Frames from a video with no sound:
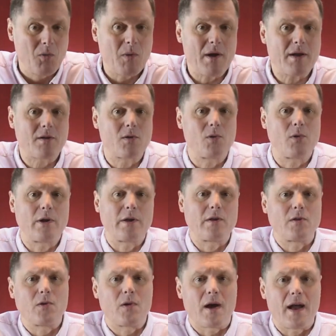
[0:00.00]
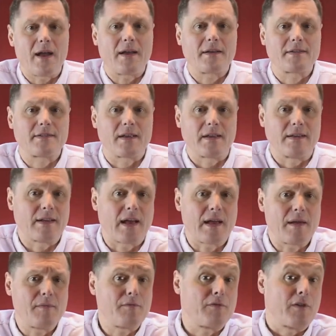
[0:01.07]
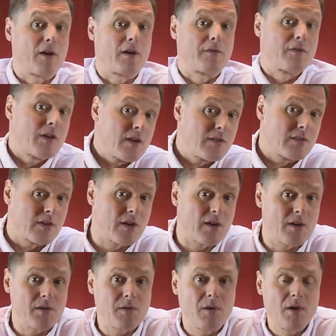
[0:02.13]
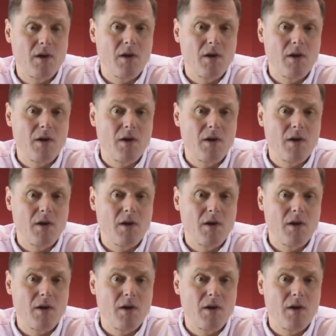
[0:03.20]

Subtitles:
we're calling your ex a name 5 years ago,